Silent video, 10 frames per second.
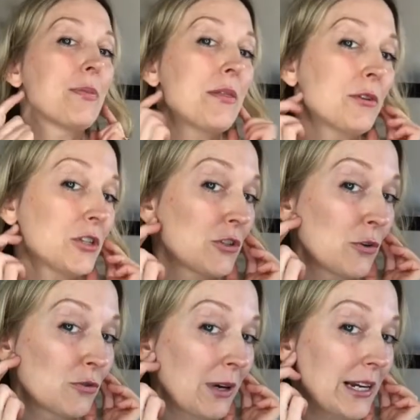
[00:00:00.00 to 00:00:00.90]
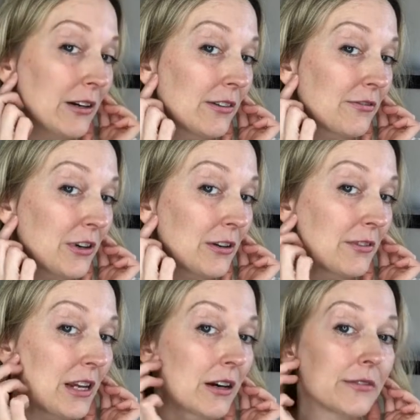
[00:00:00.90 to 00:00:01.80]
and then there's nodes right here in front of
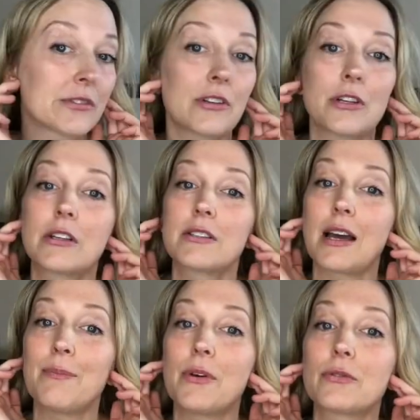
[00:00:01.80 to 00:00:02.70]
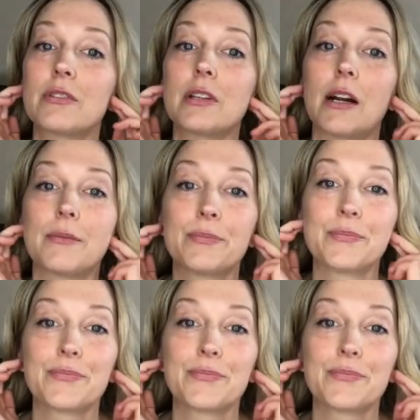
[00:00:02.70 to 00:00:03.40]
the ear. So you can tap those there.